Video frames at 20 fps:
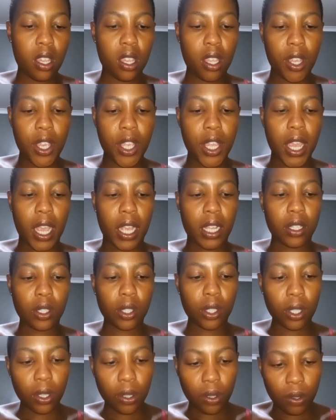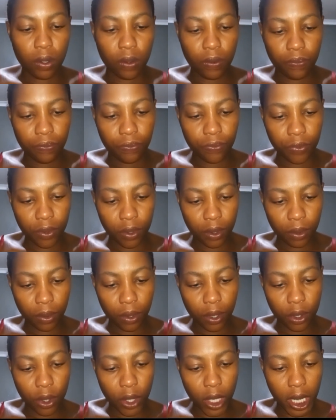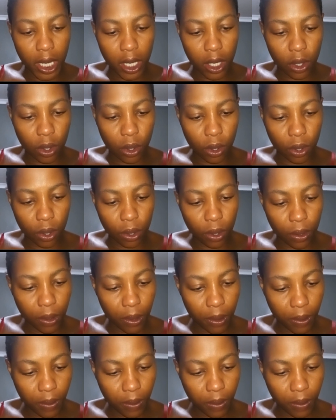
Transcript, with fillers: Yeah, so um, we're trying to